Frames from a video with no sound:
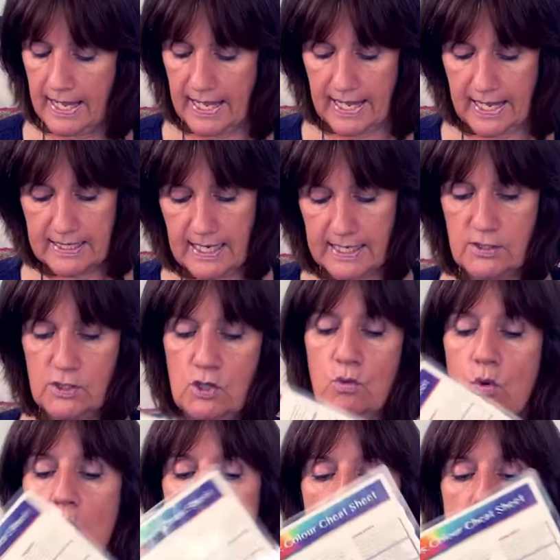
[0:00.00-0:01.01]
And I
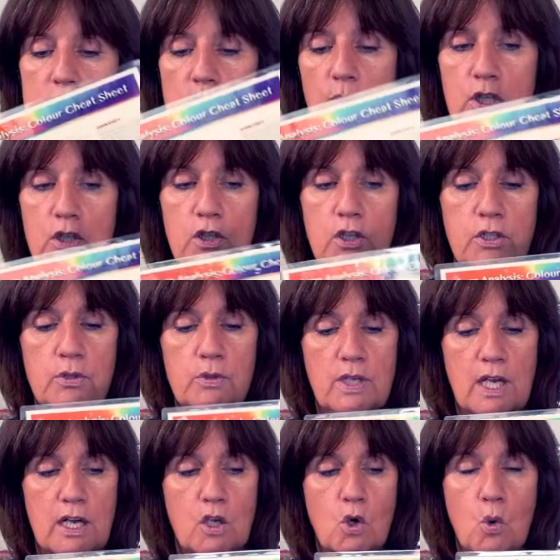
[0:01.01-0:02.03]
do also include
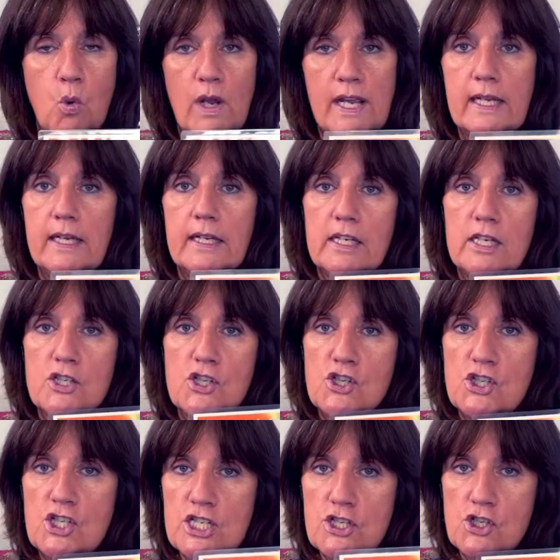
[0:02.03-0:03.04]
a quick
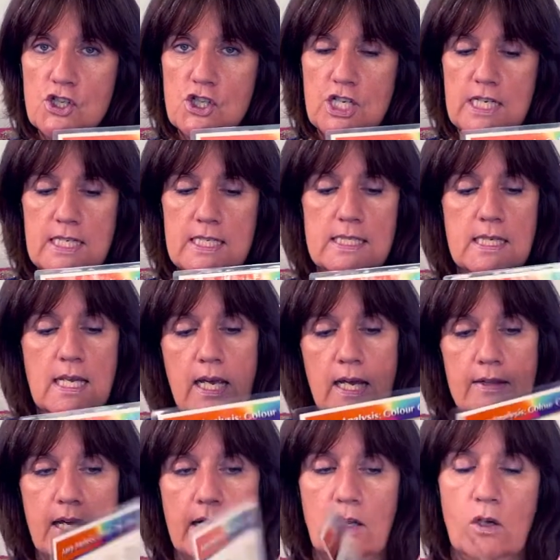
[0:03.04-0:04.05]
cheat sheet
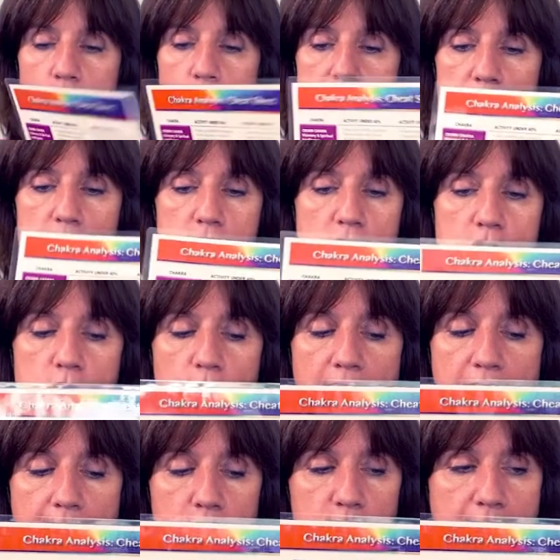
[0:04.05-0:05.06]
that goes into
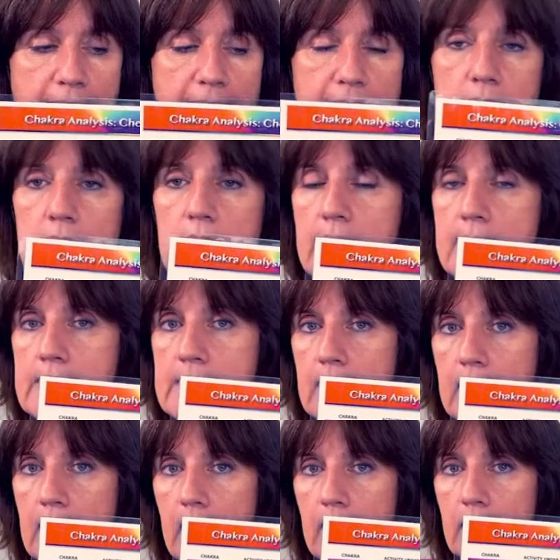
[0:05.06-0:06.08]
how to analyze the
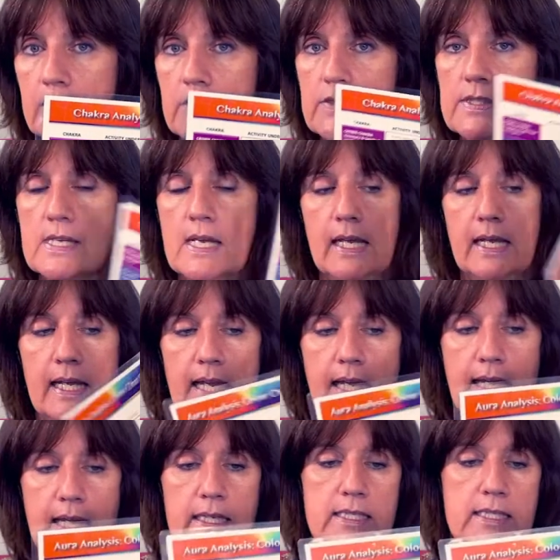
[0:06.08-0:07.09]
colors
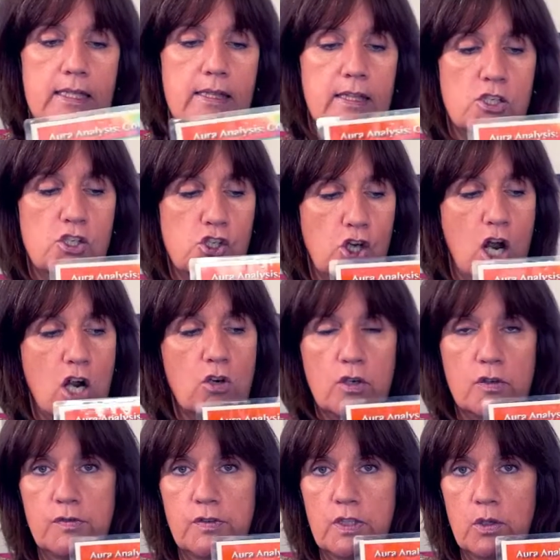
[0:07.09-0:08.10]
and the chakra
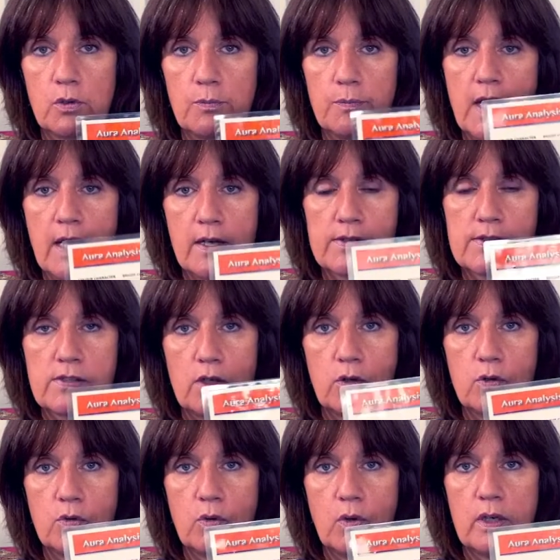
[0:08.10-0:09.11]
flow.
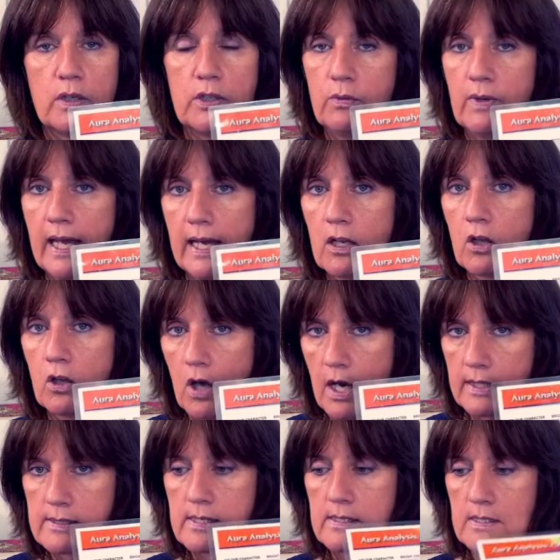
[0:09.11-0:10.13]
So you get
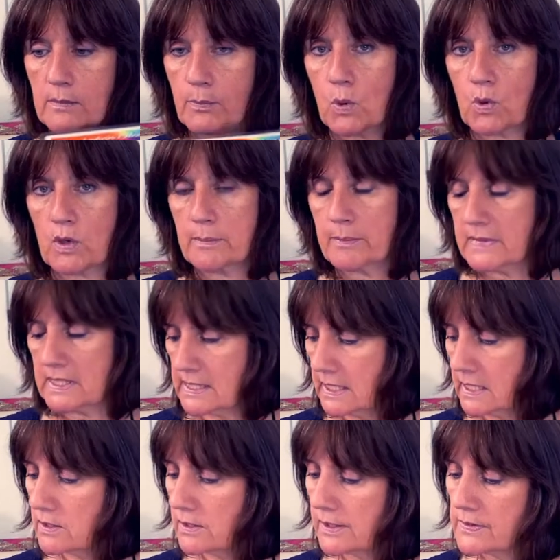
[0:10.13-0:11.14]
lots of support
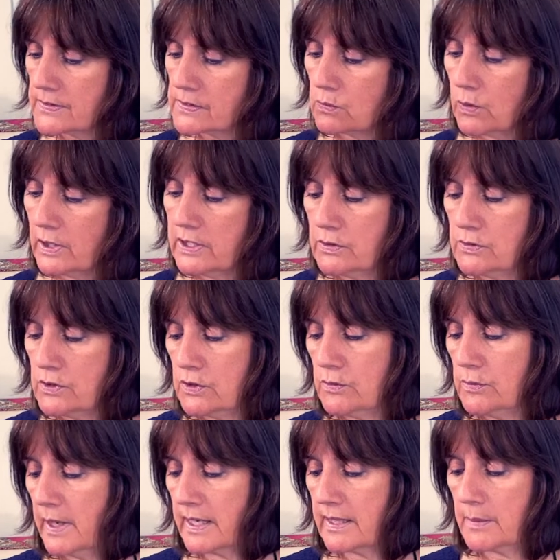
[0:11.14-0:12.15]
materials when you do
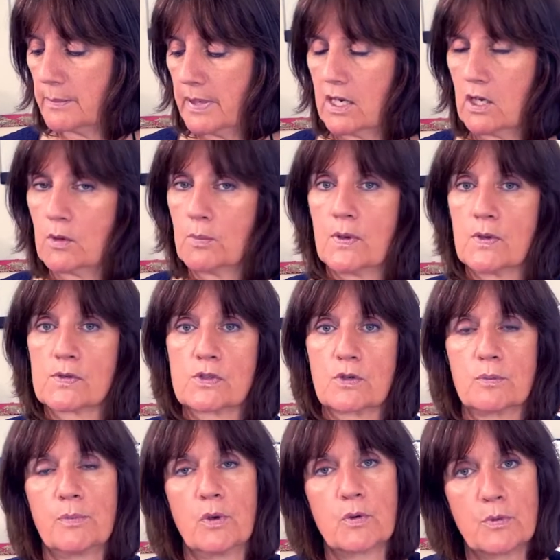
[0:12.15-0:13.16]
buy the
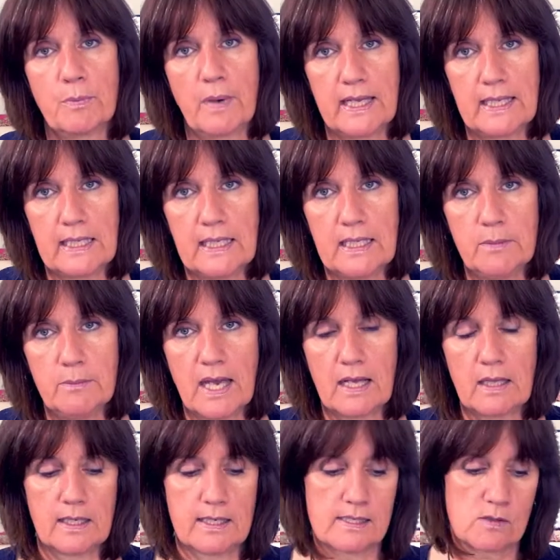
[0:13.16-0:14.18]
Biopulsar, both by
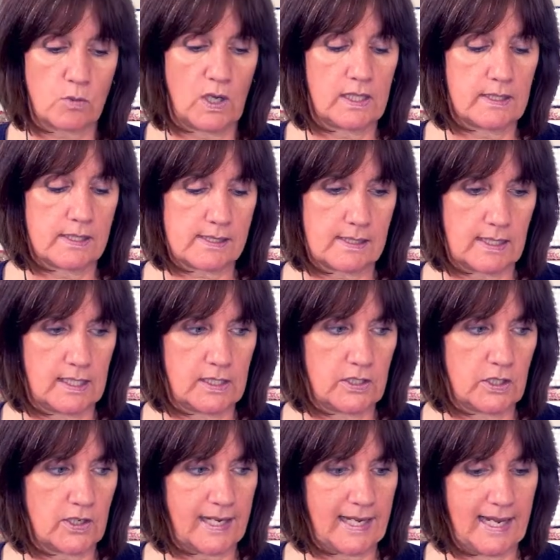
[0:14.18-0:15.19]
email as well as in
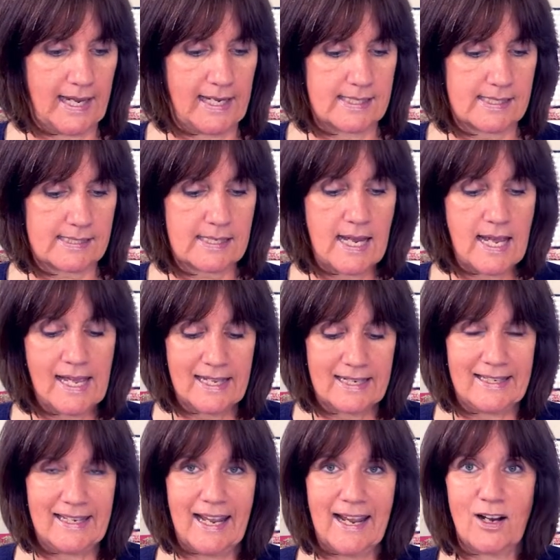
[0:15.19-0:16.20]
your case.
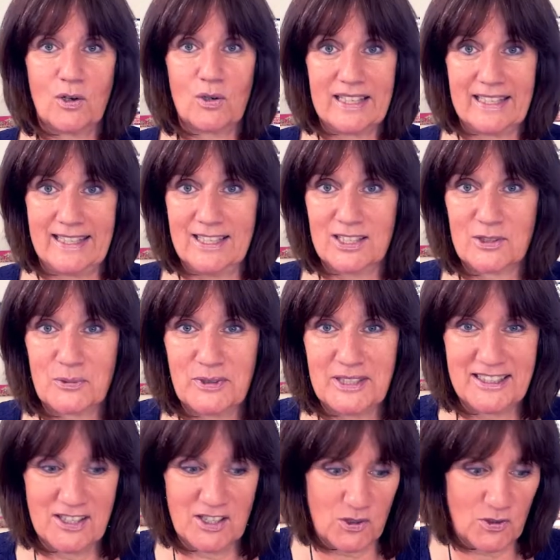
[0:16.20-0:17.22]
Now, here we
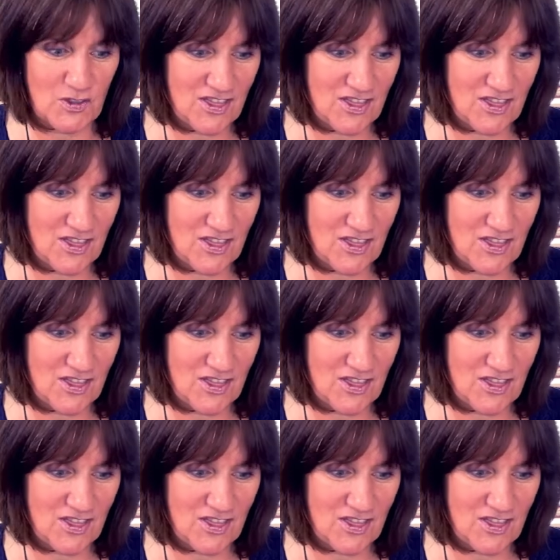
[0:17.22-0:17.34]
go.